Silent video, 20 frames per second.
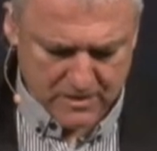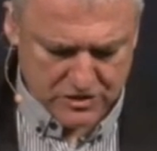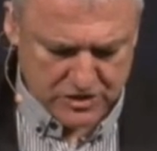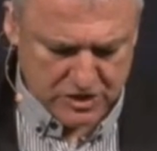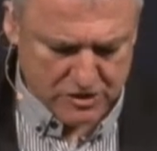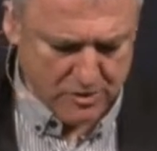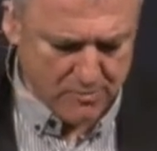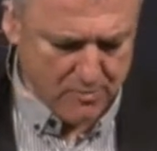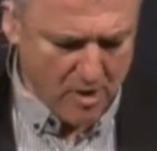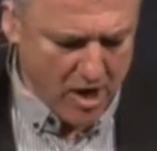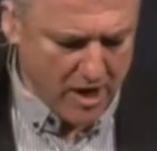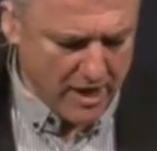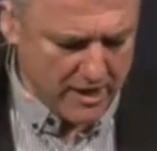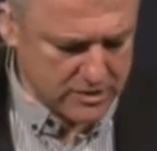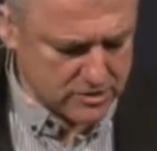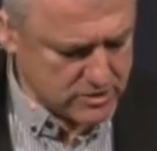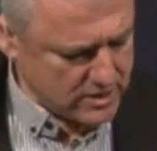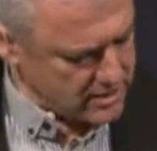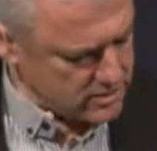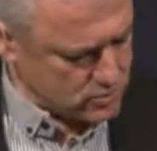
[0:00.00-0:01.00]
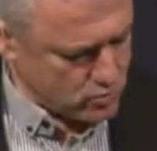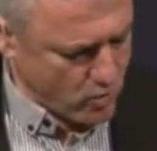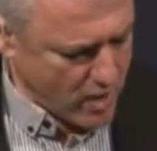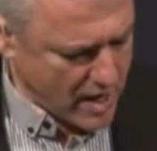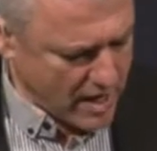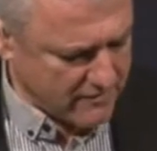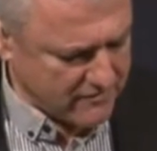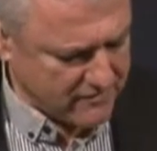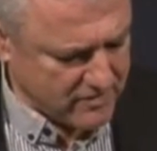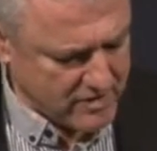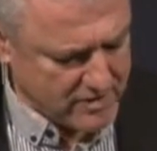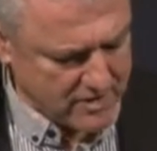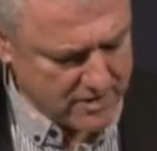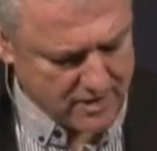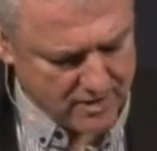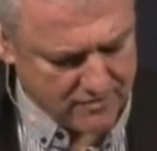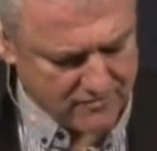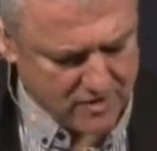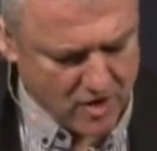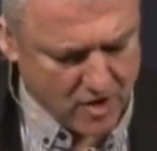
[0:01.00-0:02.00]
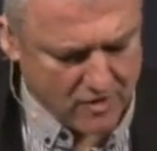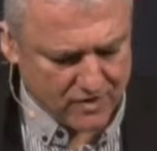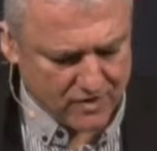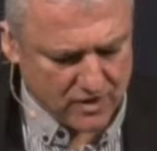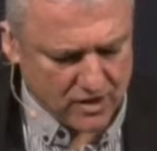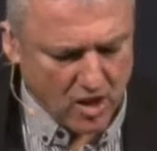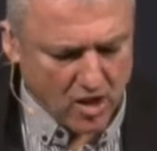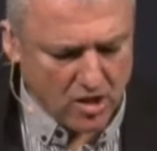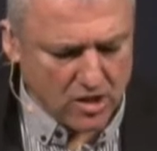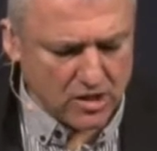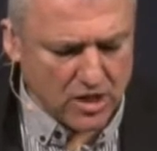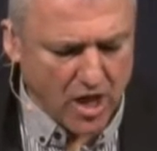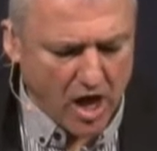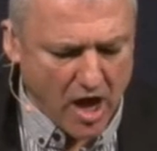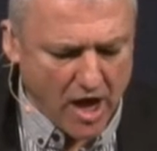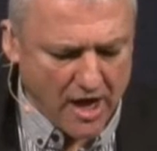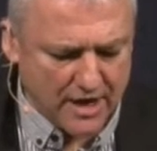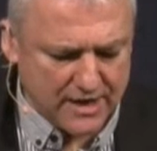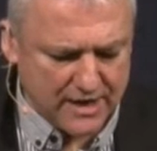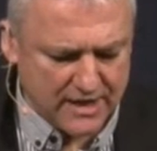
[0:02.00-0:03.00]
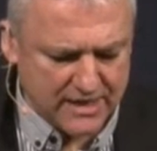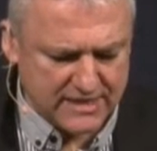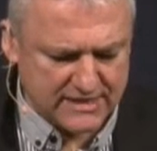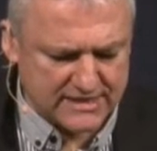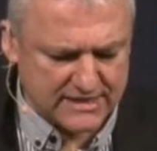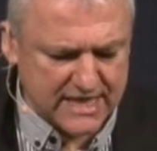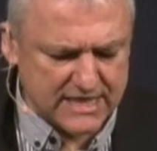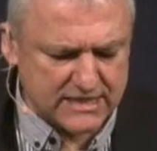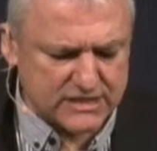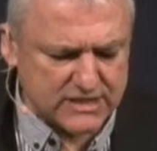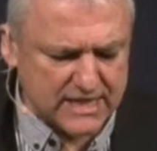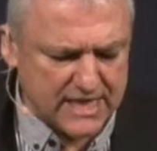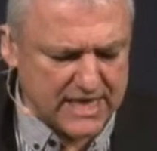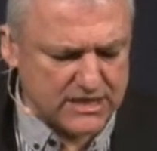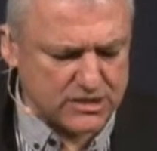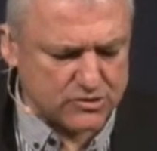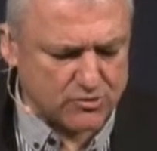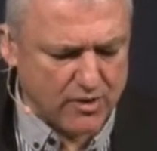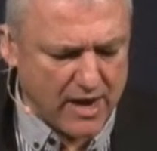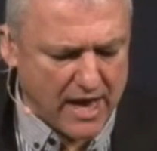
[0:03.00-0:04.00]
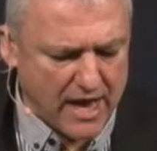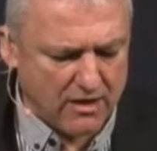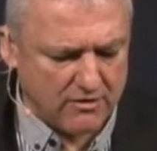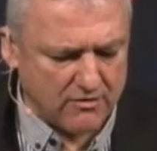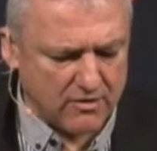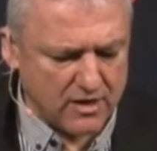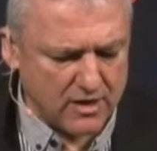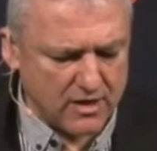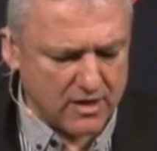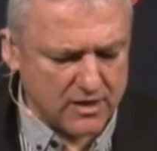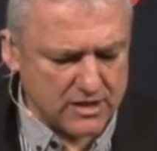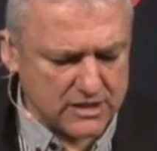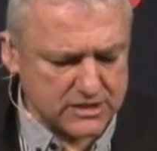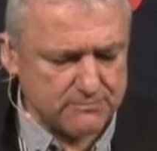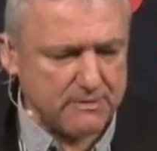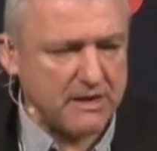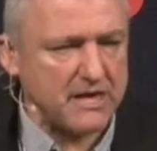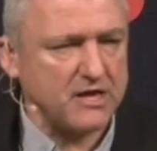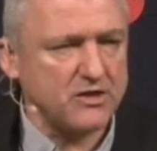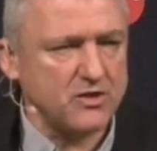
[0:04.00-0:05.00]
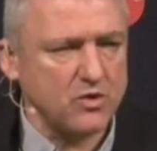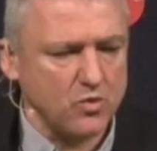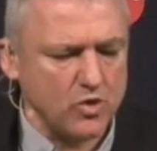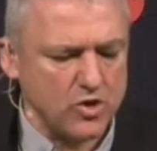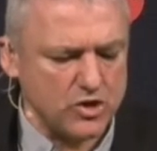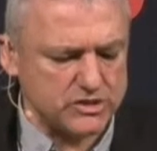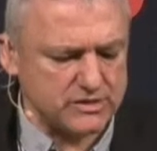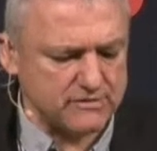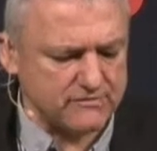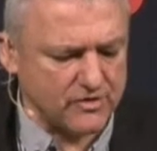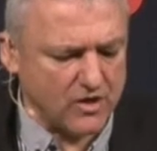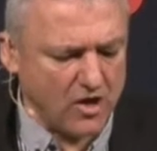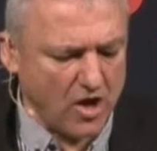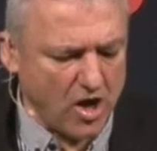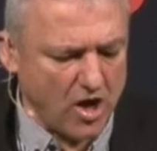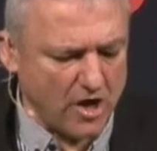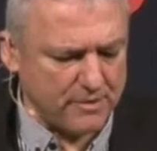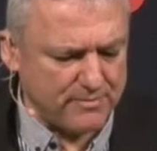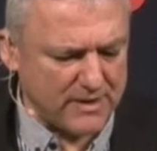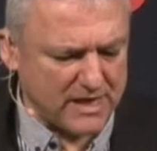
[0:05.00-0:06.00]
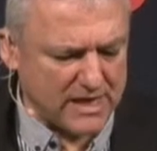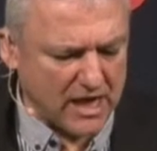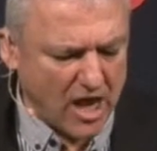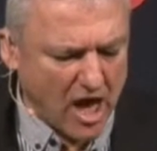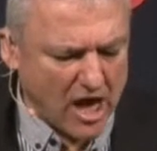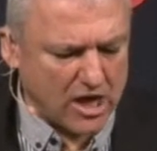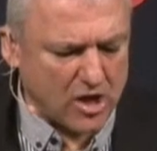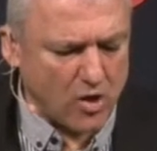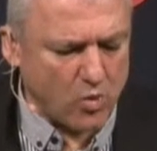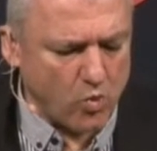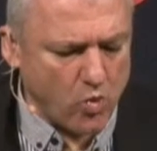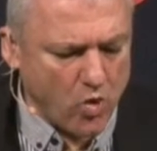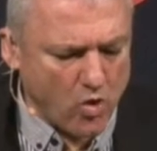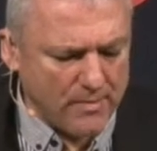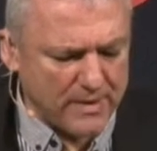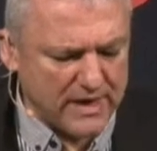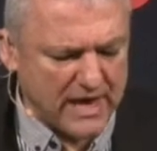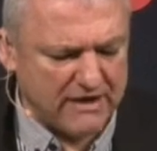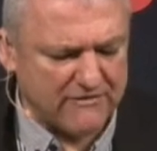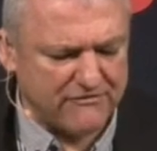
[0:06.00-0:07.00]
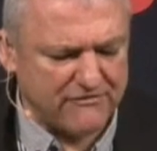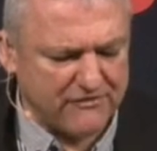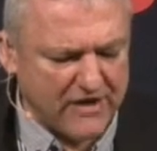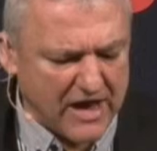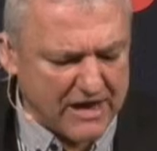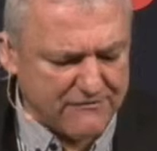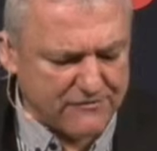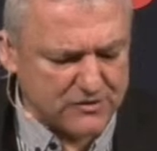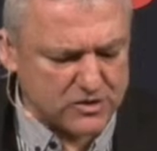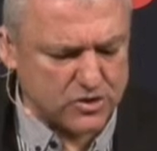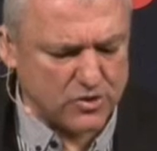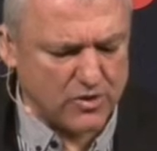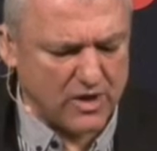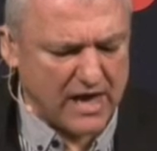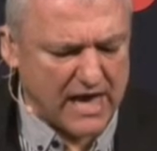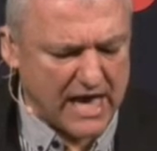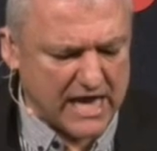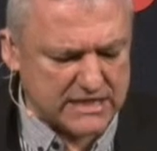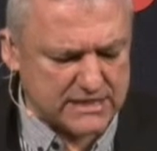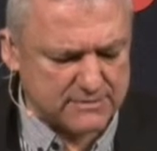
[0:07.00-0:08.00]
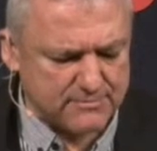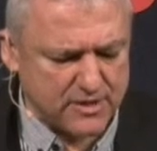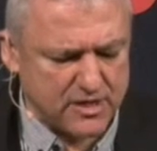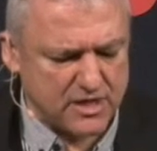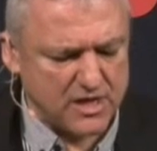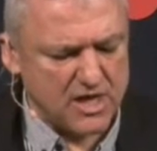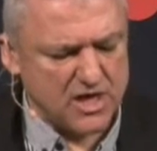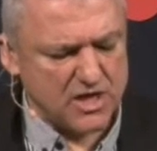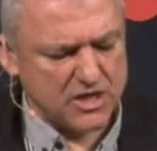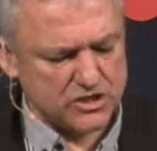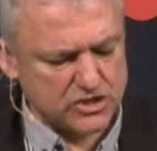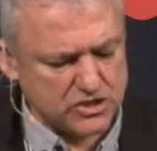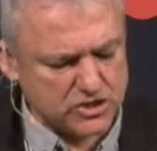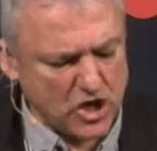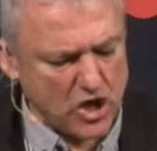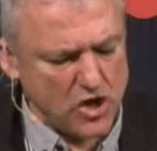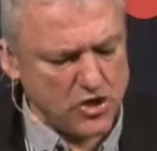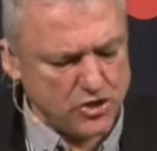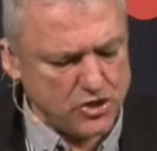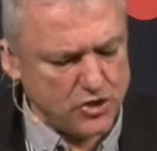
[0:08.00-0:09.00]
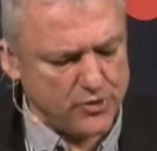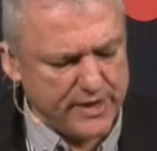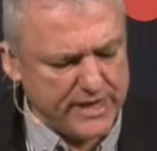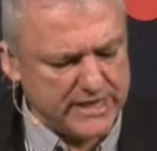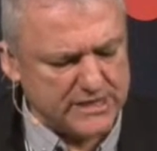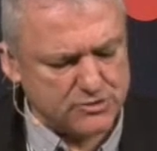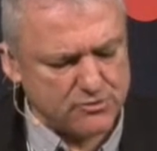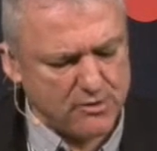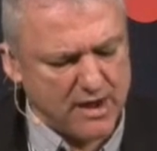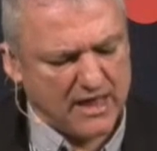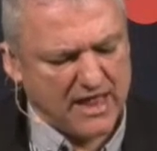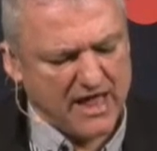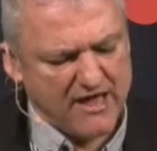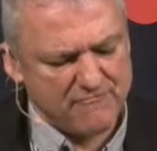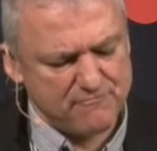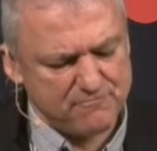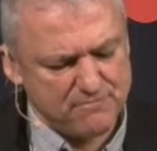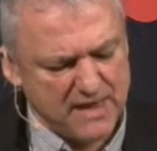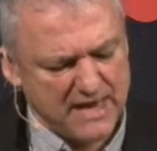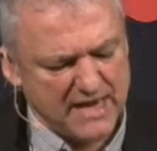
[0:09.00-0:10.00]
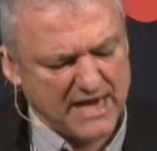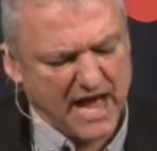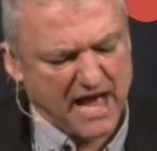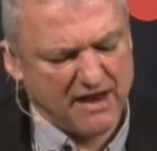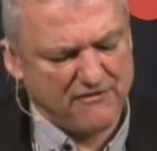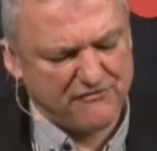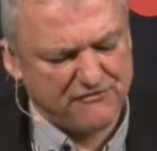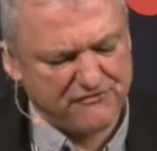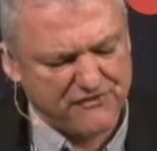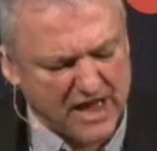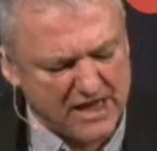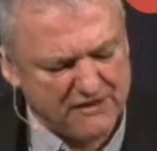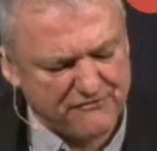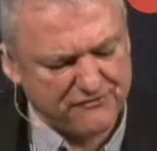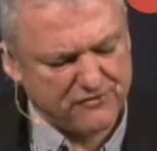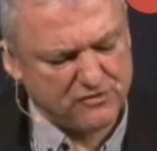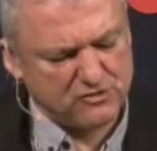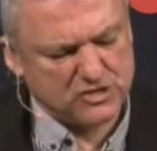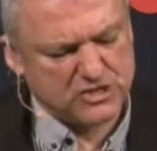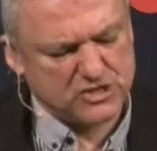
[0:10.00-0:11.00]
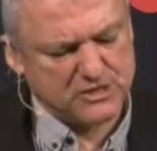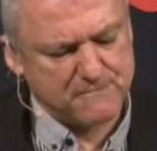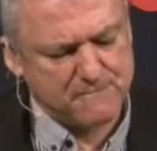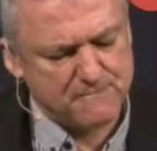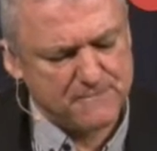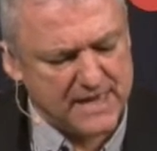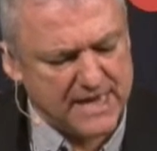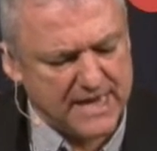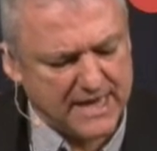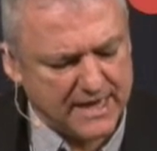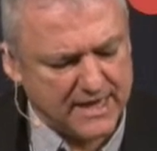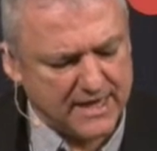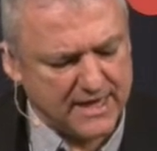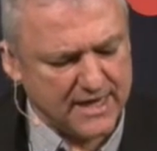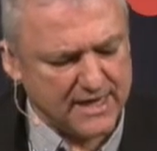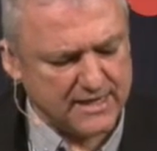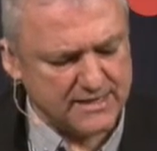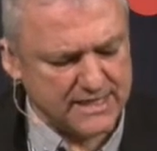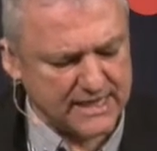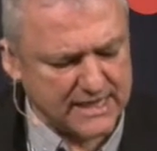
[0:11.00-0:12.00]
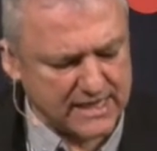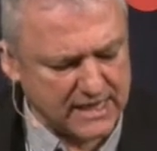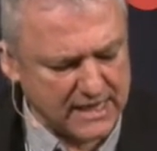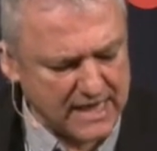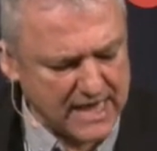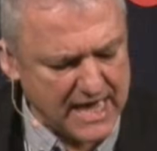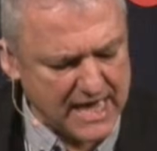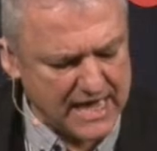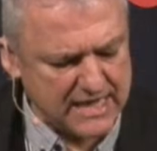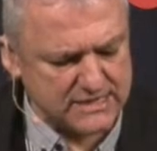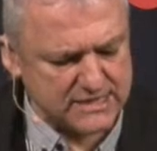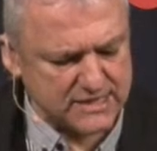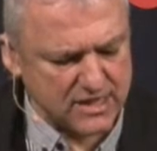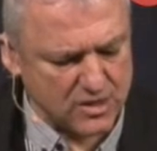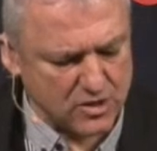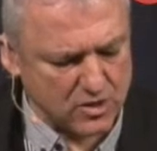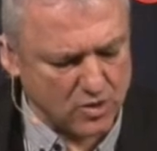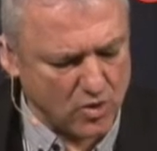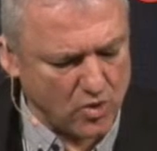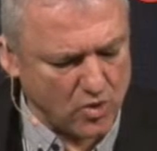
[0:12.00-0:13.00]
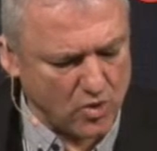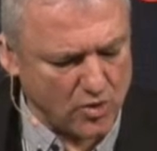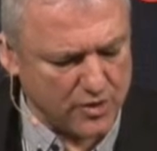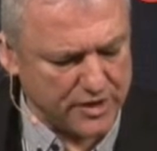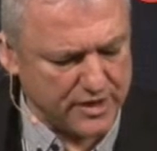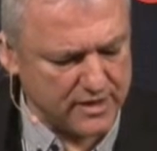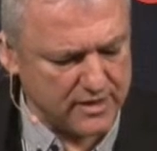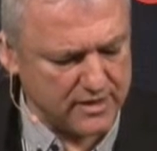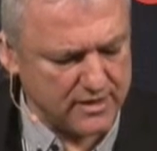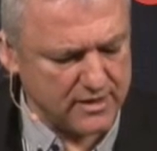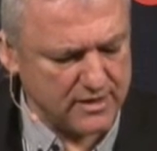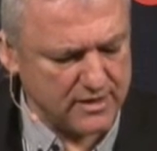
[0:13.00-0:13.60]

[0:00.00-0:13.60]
Jeremiah is, is one of a, of, a long line, and he says to Israel, speaking the words of God, But like a woman unfaithful to her husband, so you, Israel, have been unfaithful to me, declares the Lord.